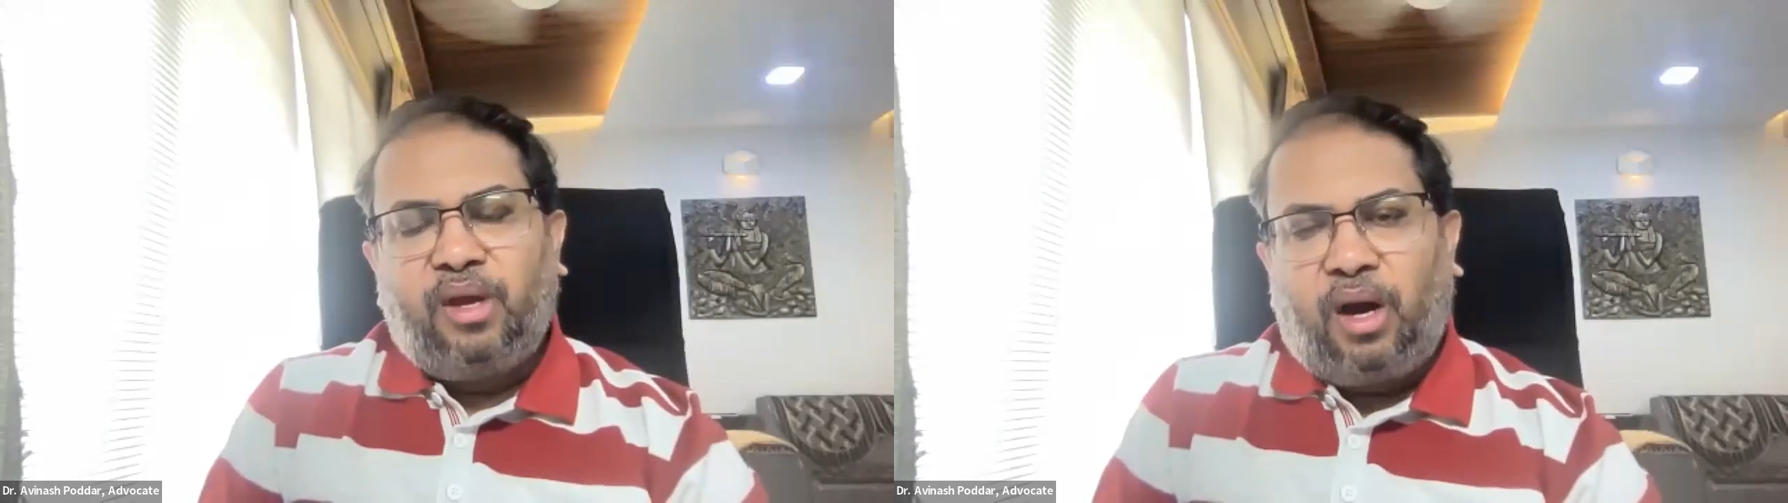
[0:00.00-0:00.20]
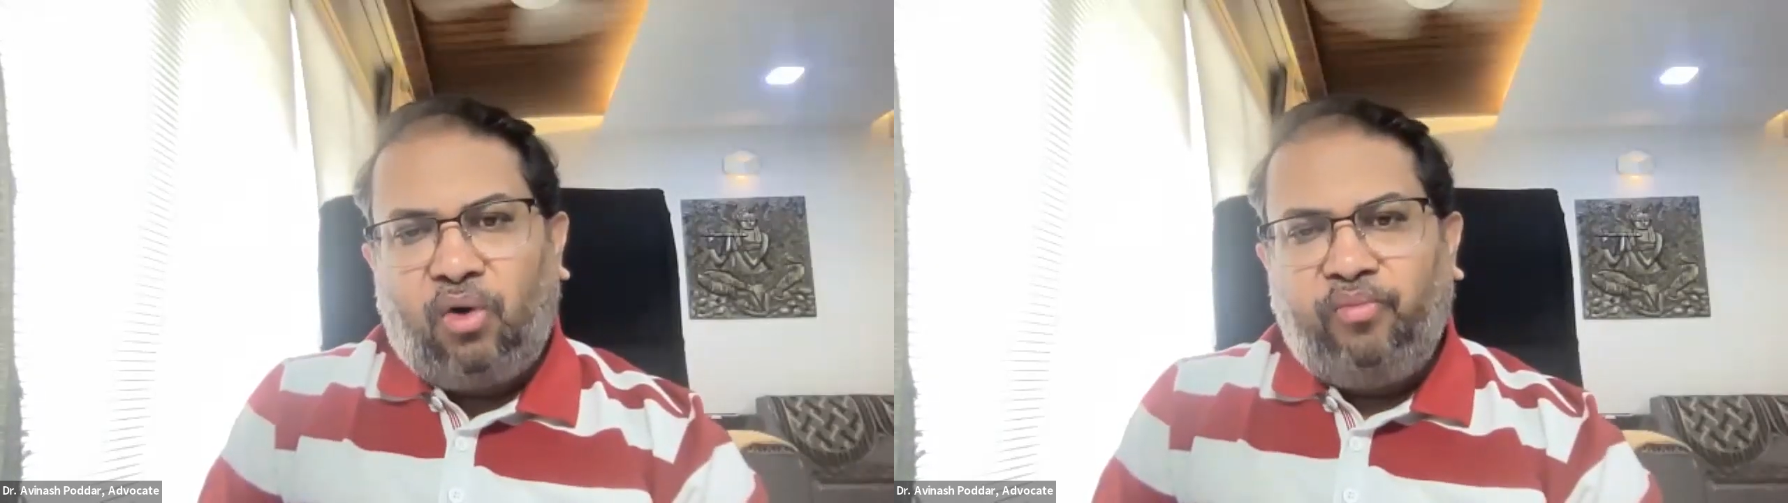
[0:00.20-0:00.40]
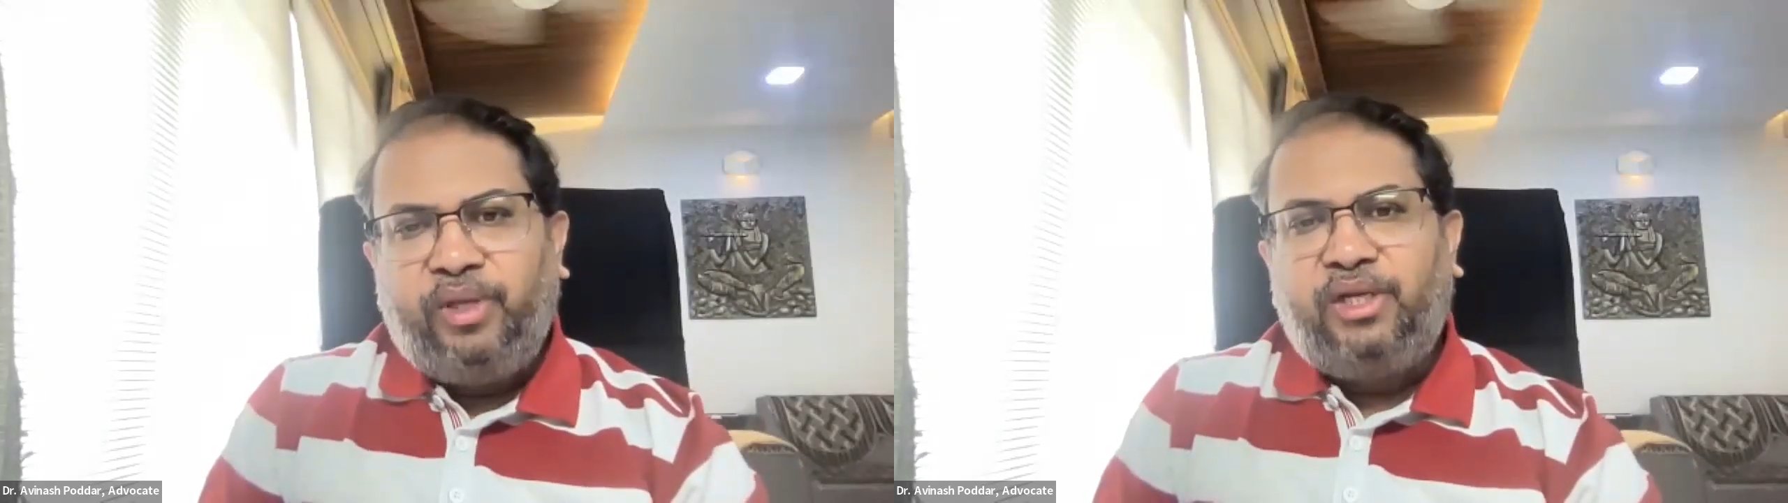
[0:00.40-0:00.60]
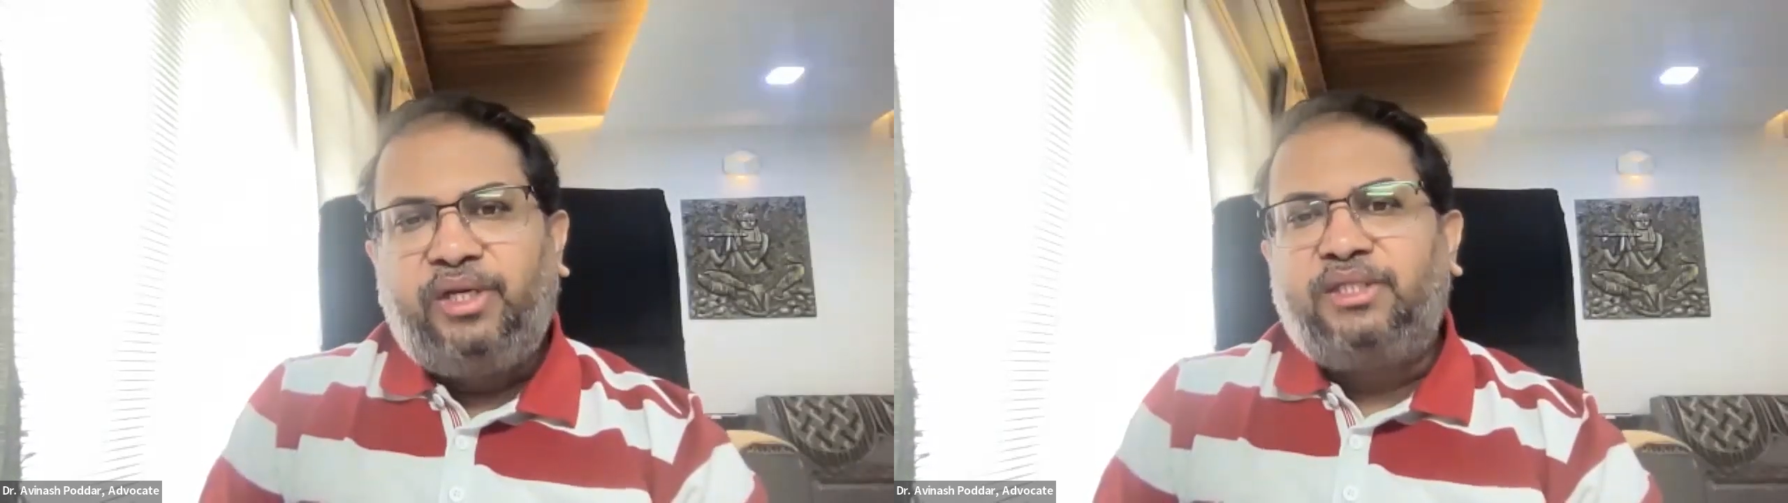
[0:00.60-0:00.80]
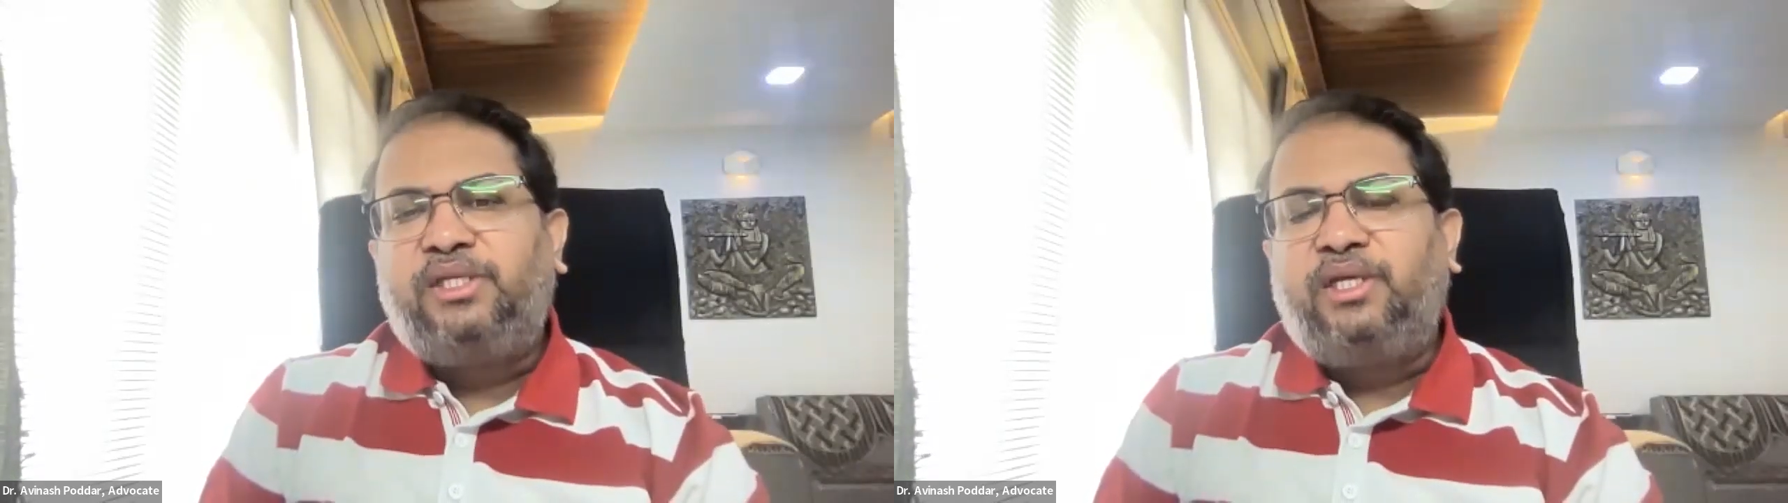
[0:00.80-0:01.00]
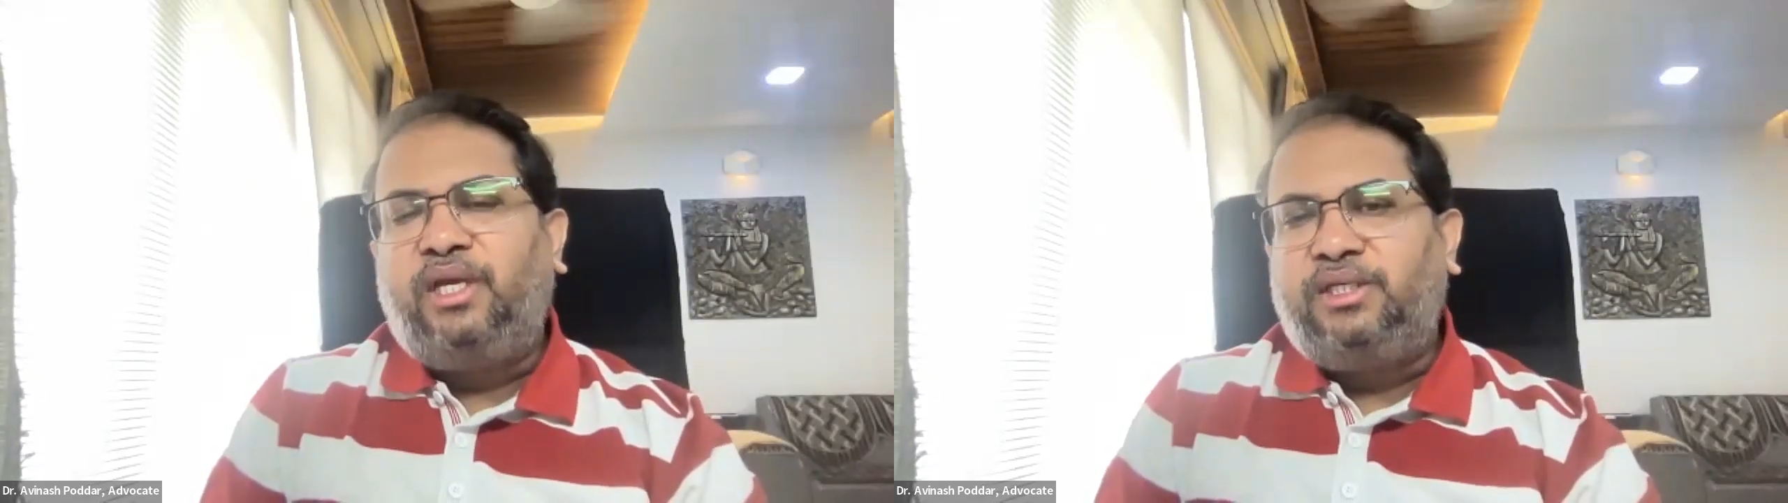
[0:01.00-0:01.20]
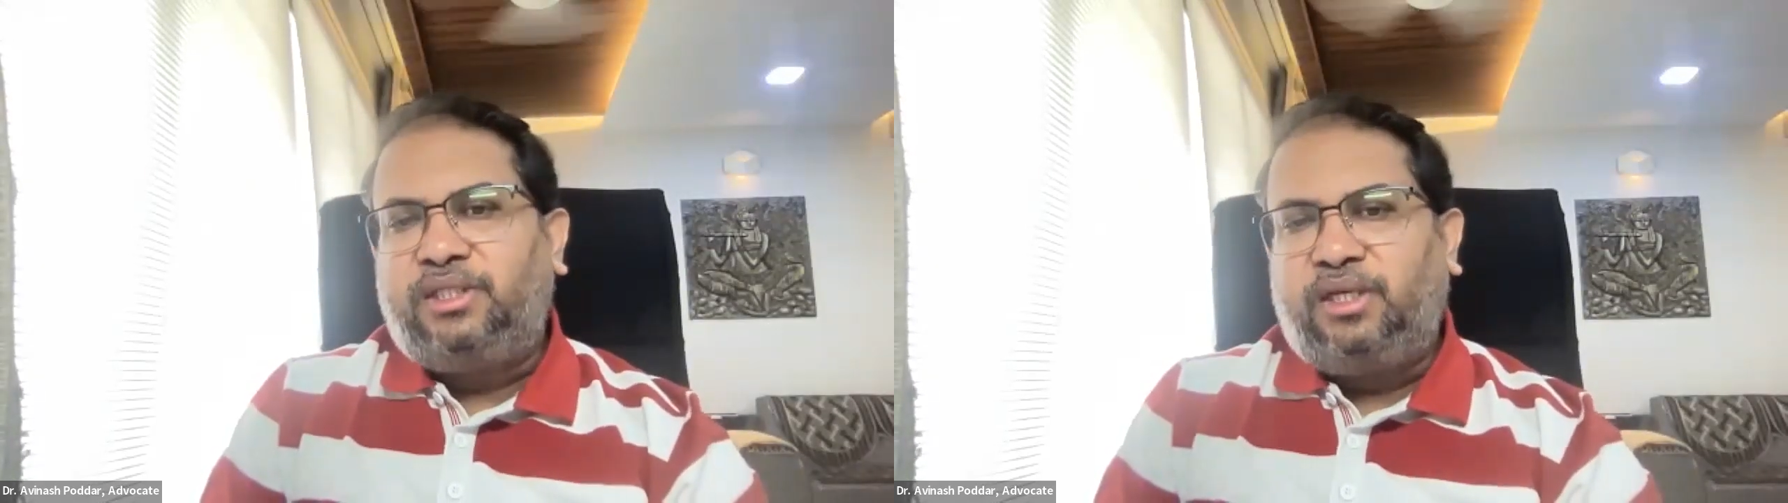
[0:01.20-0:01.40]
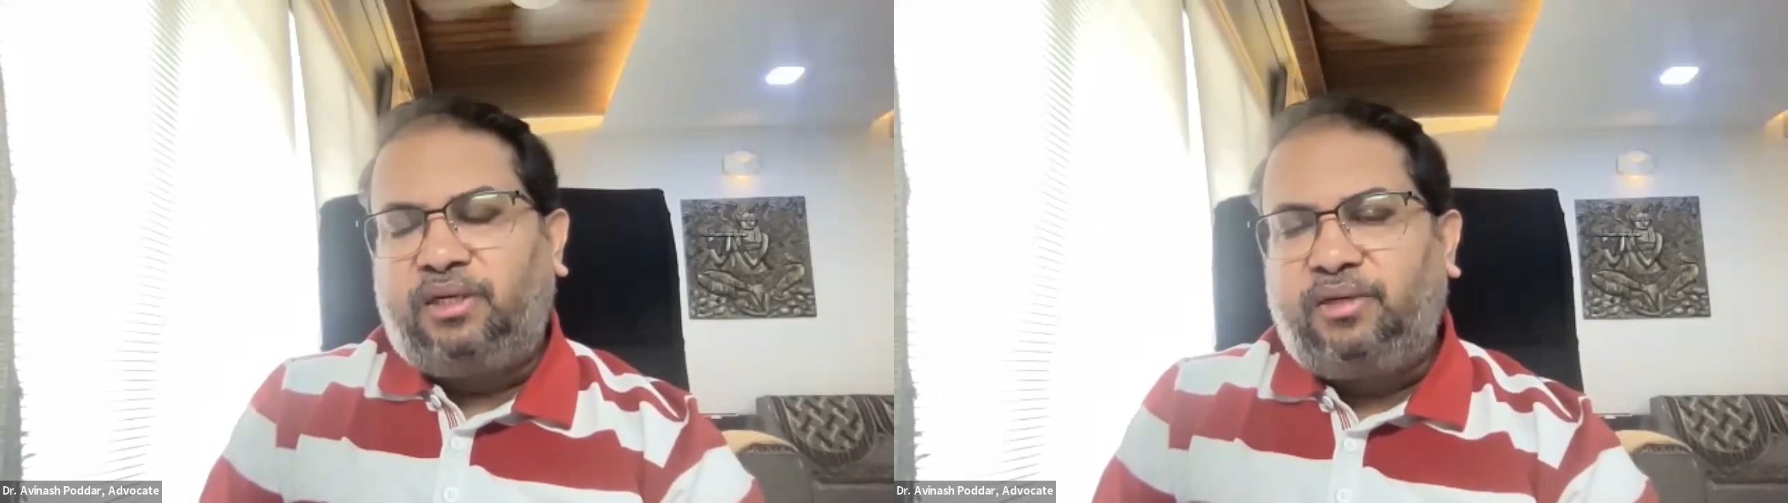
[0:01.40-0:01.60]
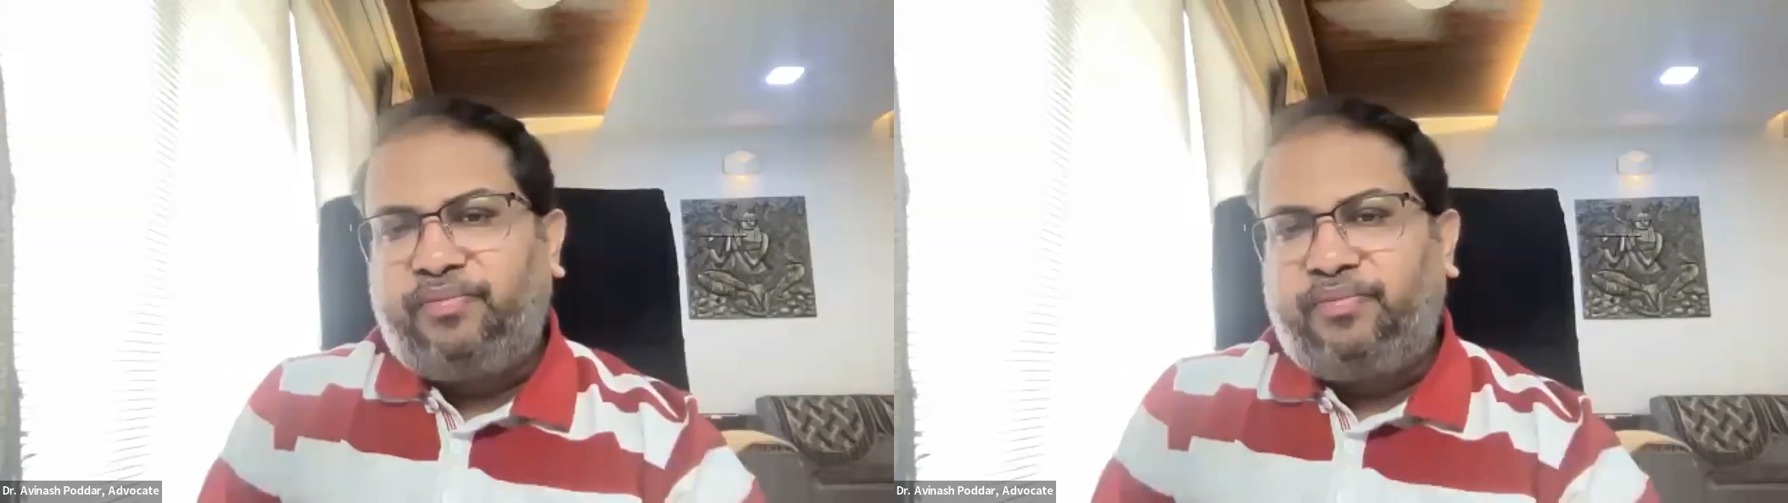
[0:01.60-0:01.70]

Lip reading: how many days delay is there,